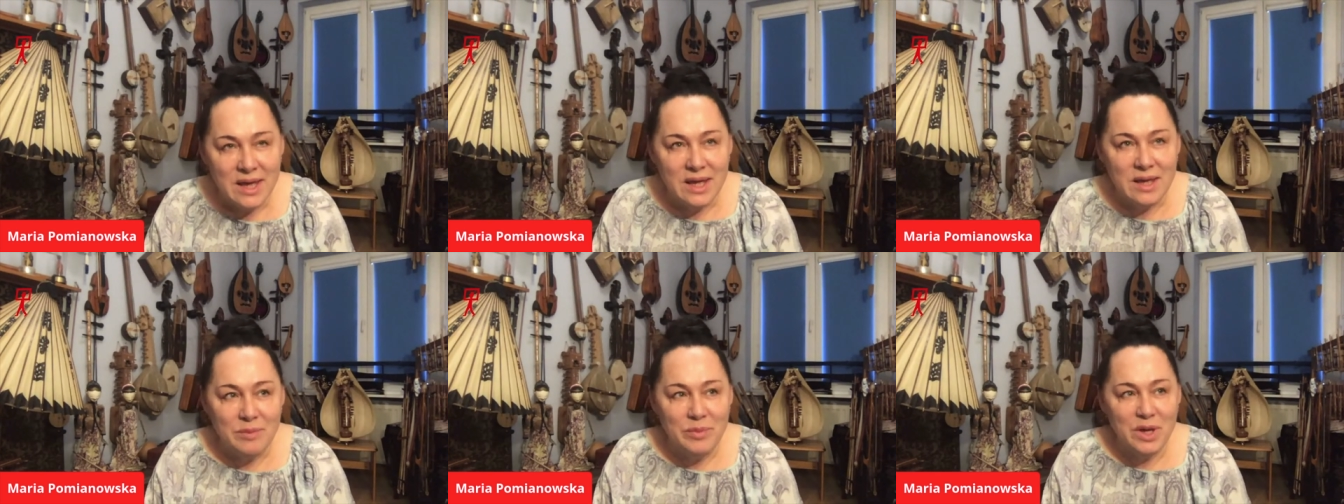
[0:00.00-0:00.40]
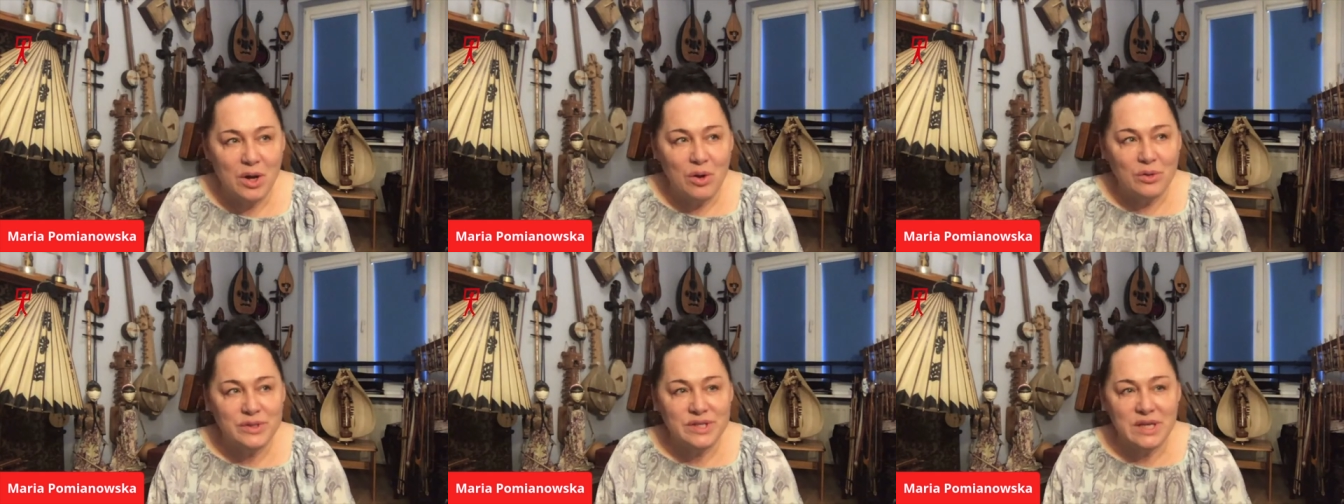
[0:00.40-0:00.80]
Uh,
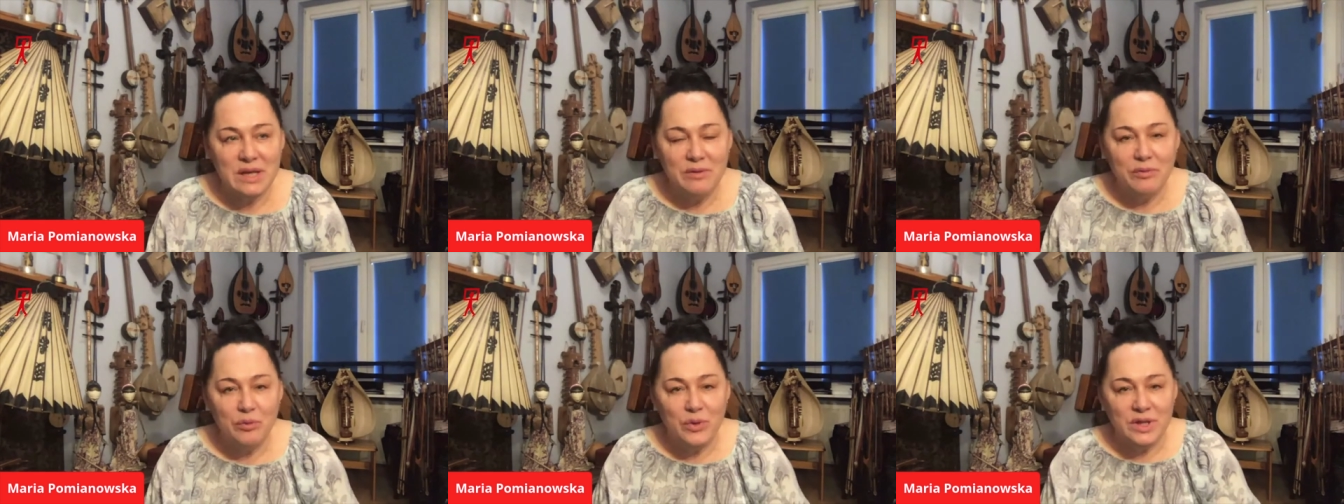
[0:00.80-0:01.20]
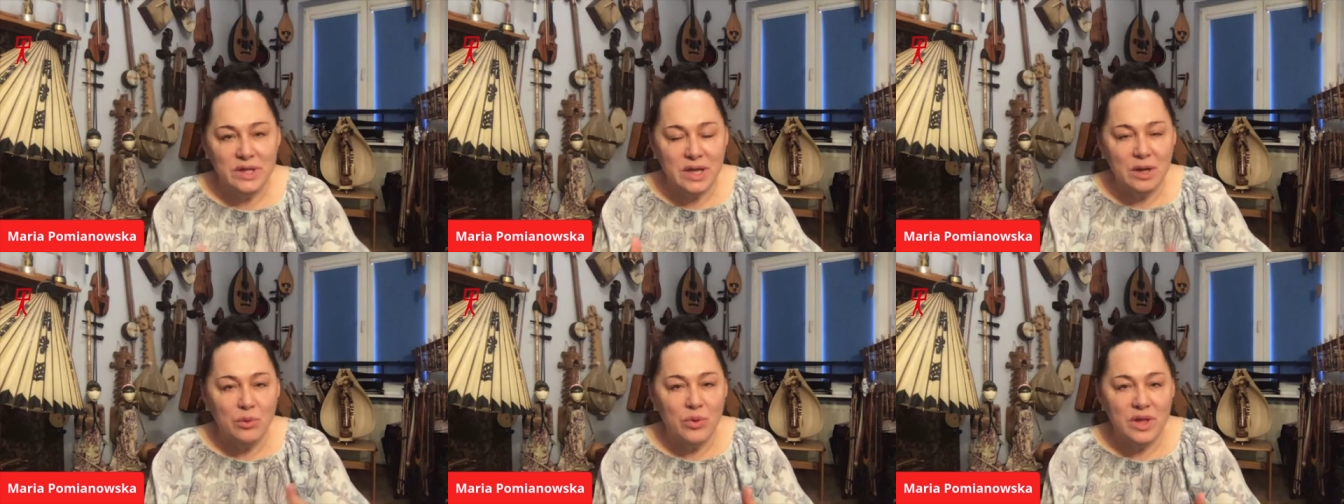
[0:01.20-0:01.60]
because if we
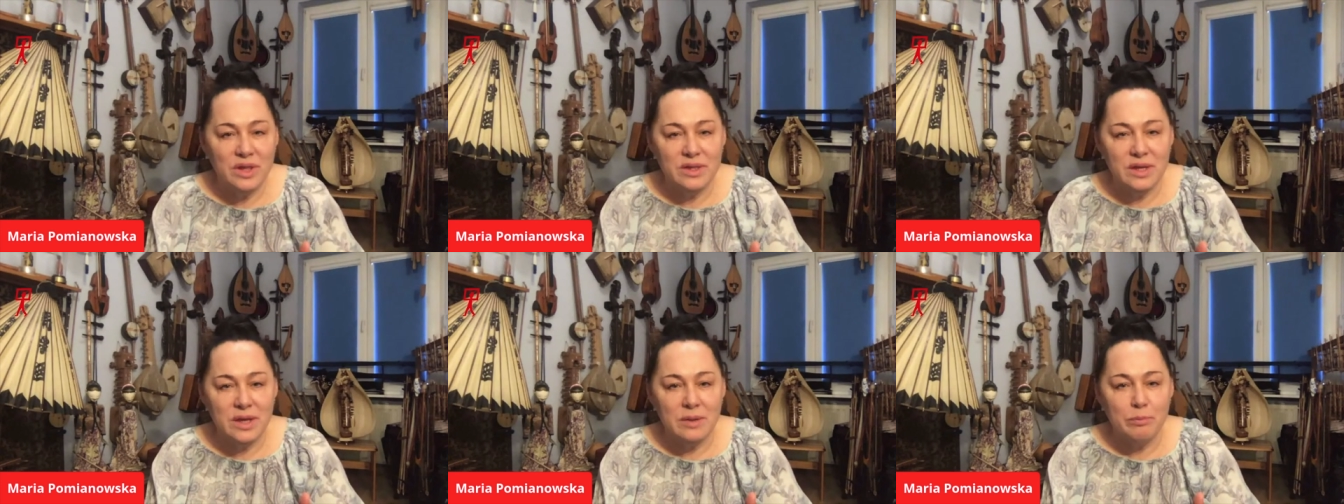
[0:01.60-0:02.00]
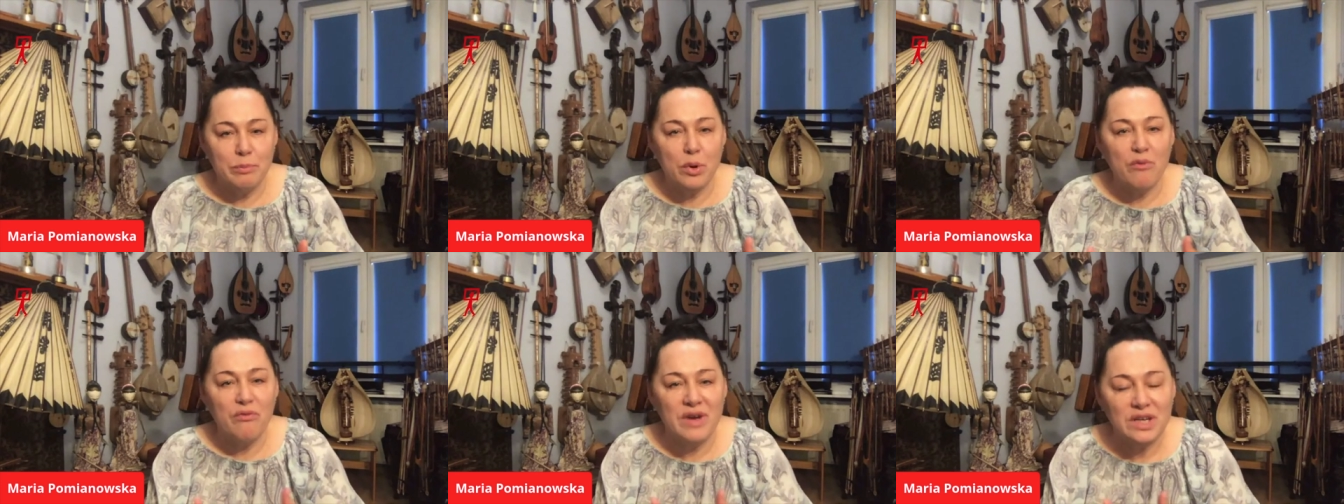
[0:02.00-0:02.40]
deal with the
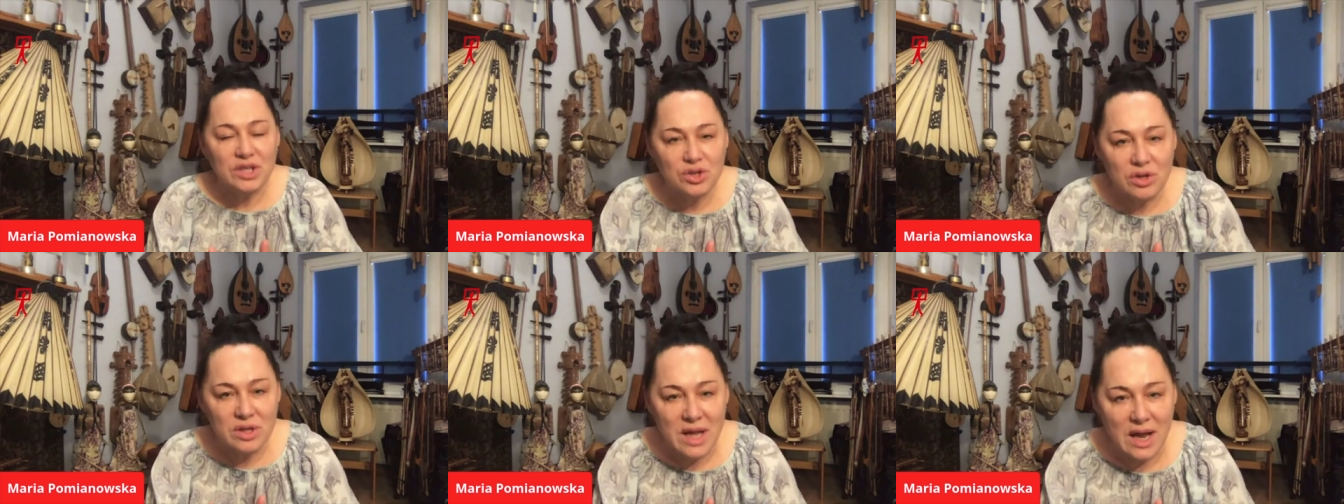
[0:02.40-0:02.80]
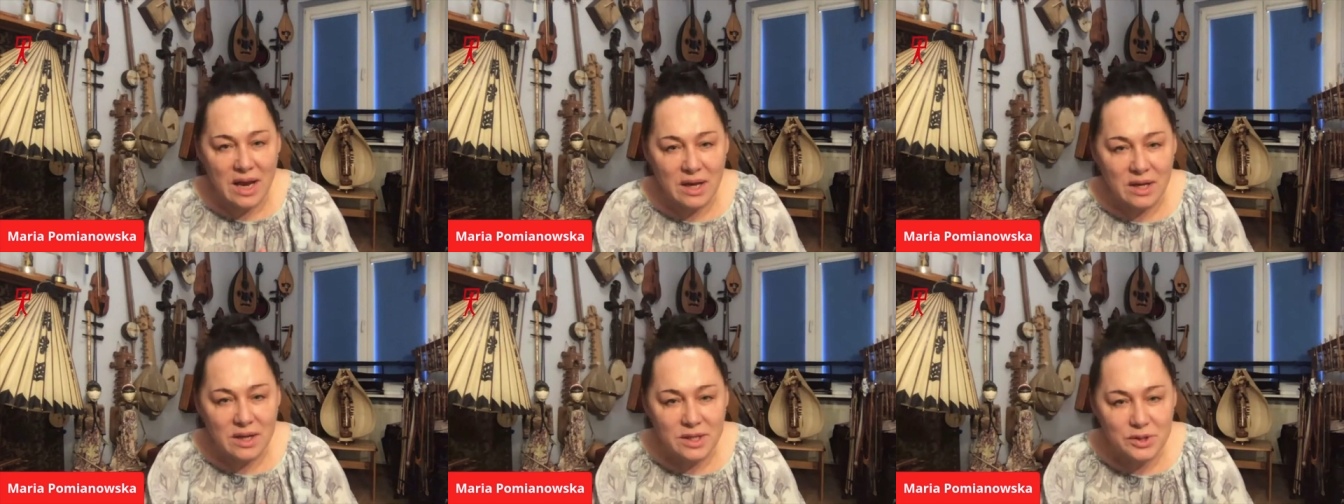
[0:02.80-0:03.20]

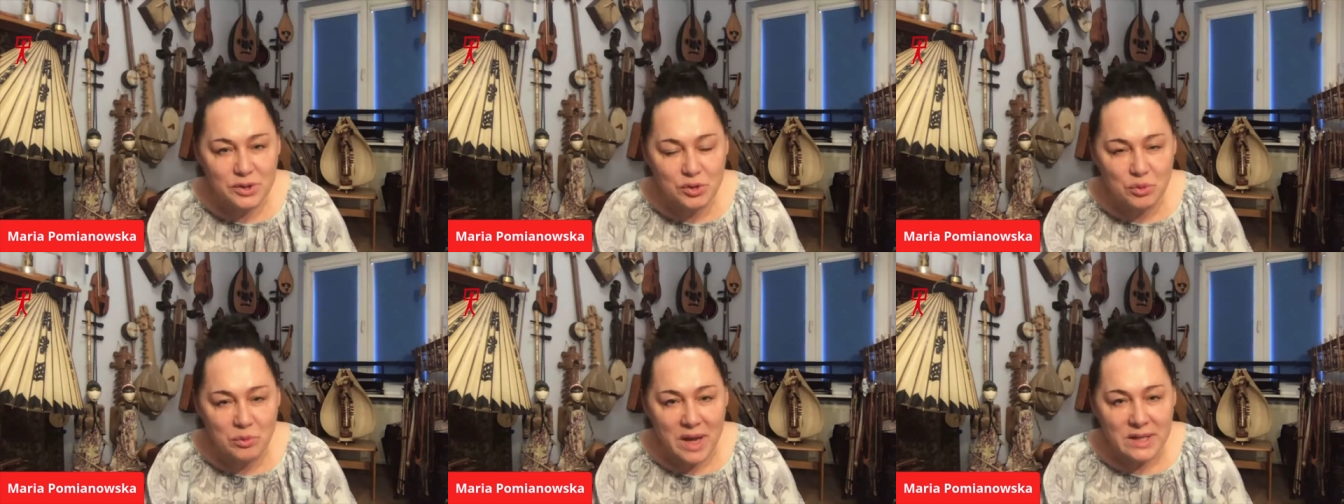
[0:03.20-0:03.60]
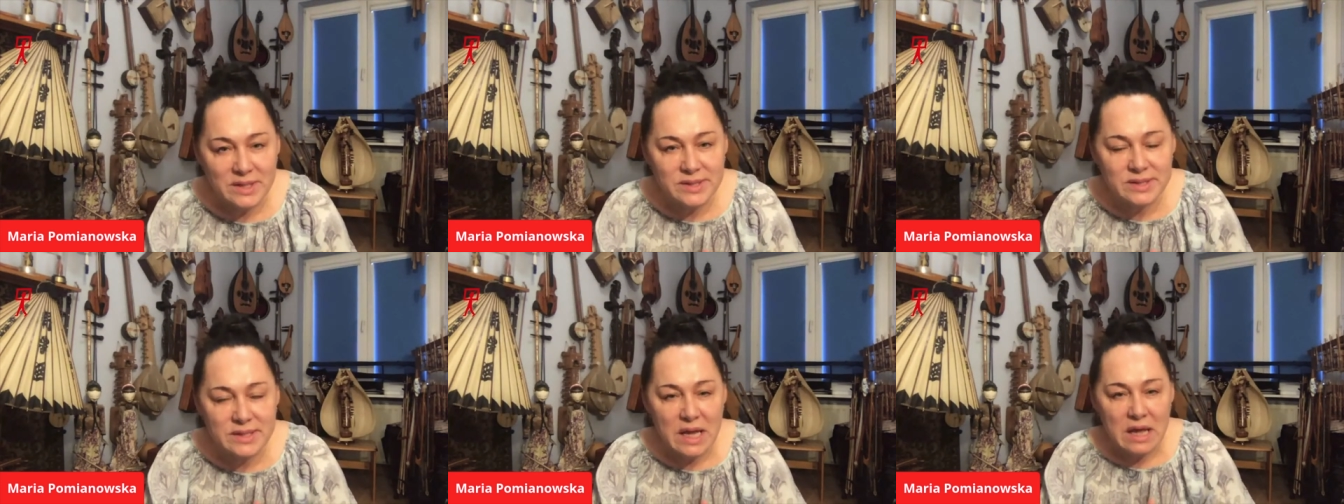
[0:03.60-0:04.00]
professional
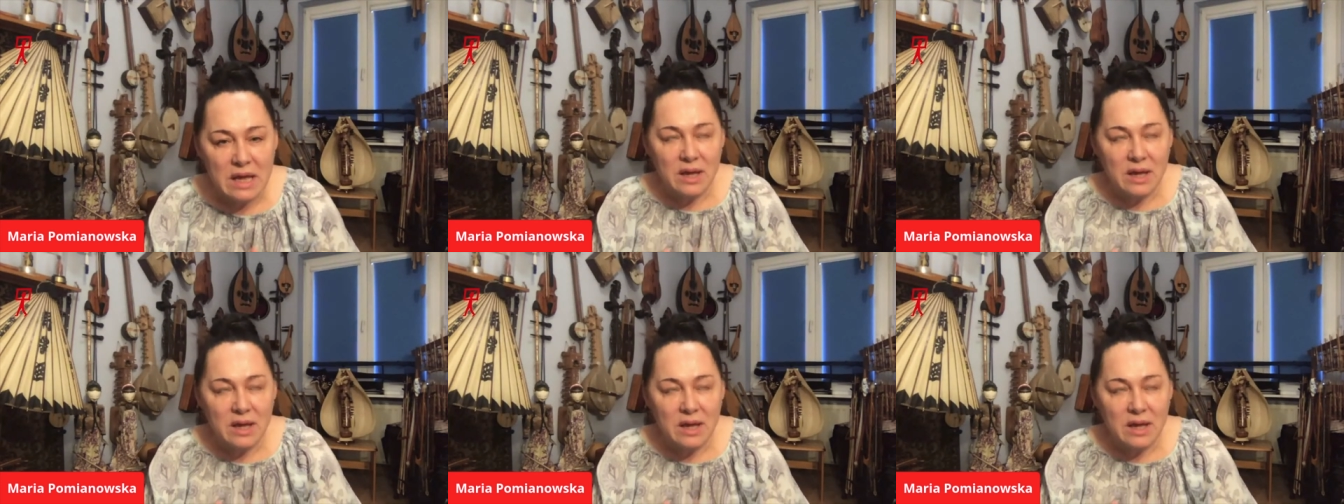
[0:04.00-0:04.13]
instruments,